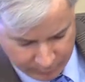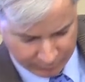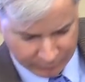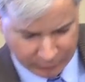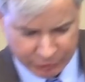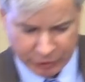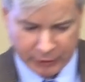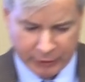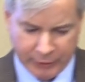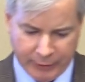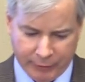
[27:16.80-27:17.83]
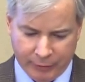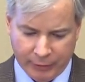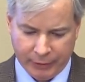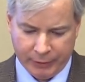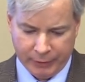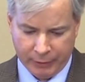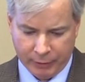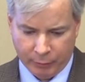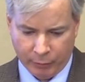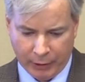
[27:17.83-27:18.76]
Thanks a lot, John, and thanks a lot,
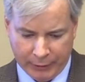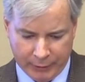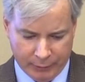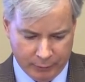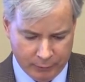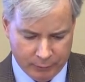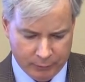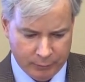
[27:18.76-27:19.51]
Ryan.